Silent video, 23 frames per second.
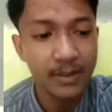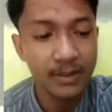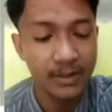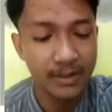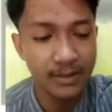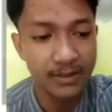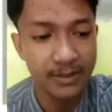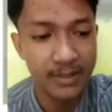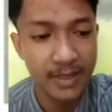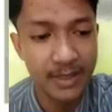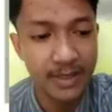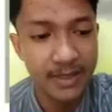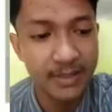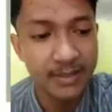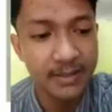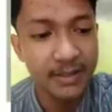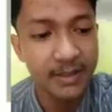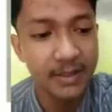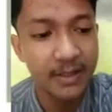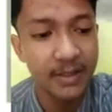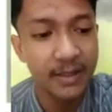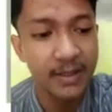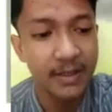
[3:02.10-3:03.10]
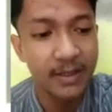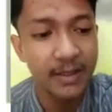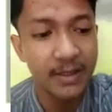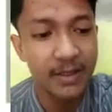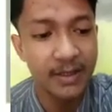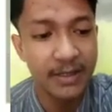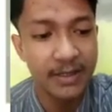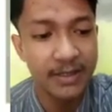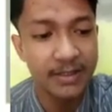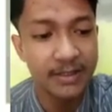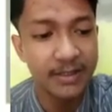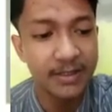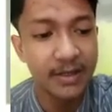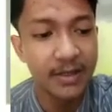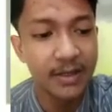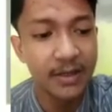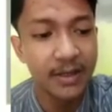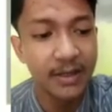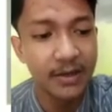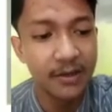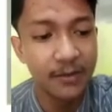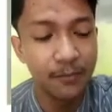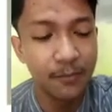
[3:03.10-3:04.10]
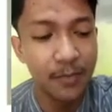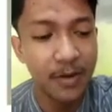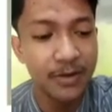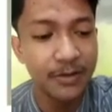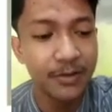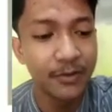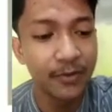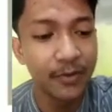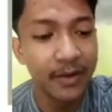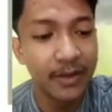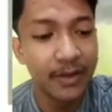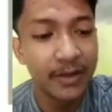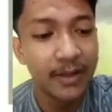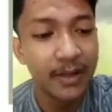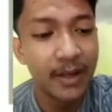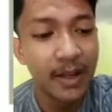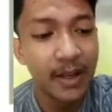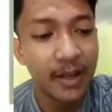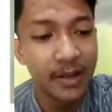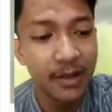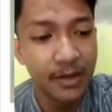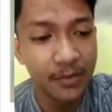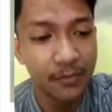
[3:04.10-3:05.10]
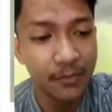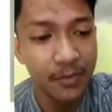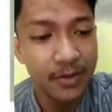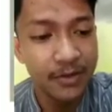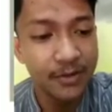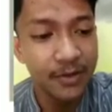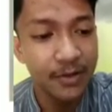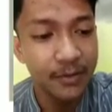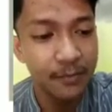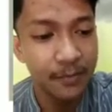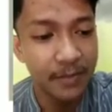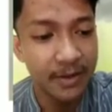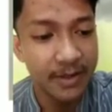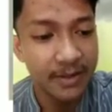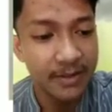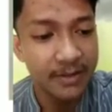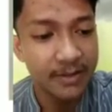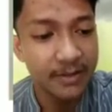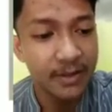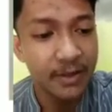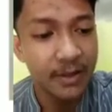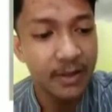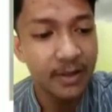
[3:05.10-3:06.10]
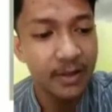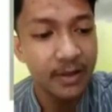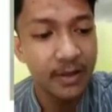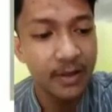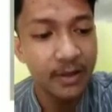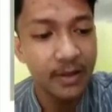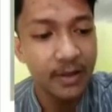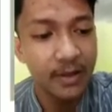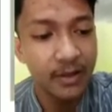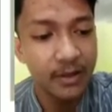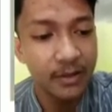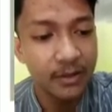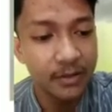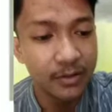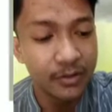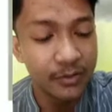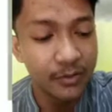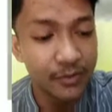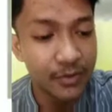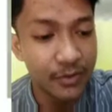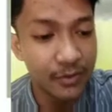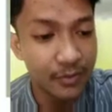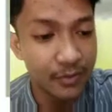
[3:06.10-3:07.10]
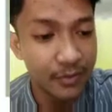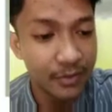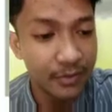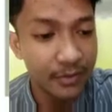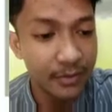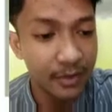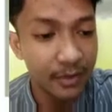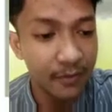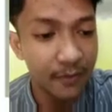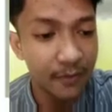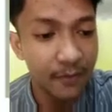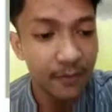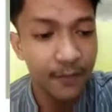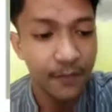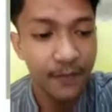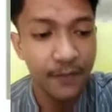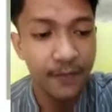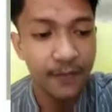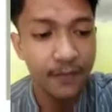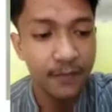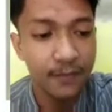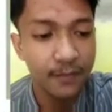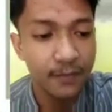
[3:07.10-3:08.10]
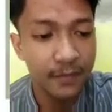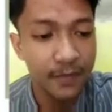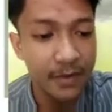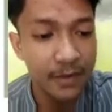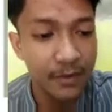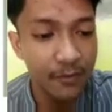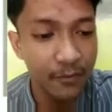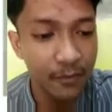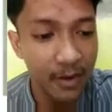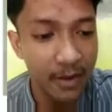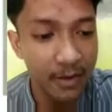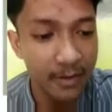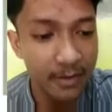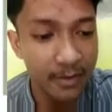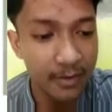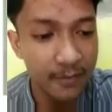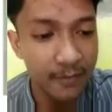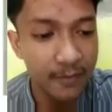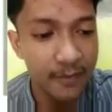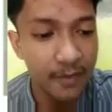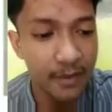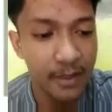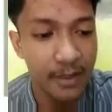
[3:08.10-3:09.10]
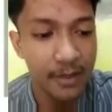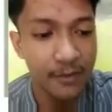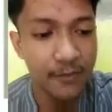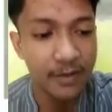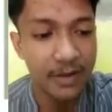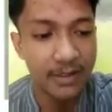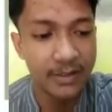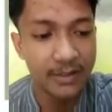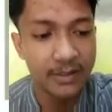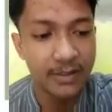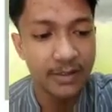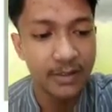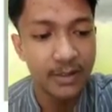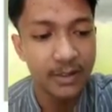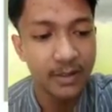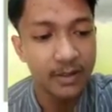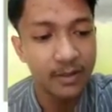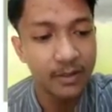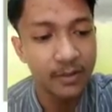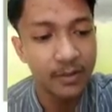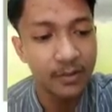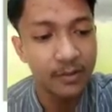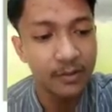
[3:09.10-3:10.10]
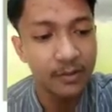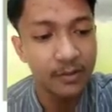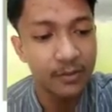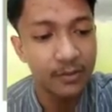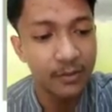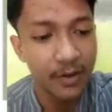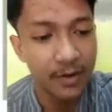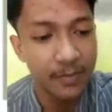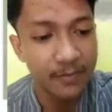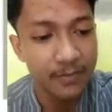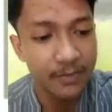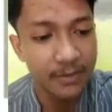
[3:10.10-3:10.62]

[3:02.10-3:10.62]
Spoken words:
The sixth is imagery. Imagery means to use figurative language to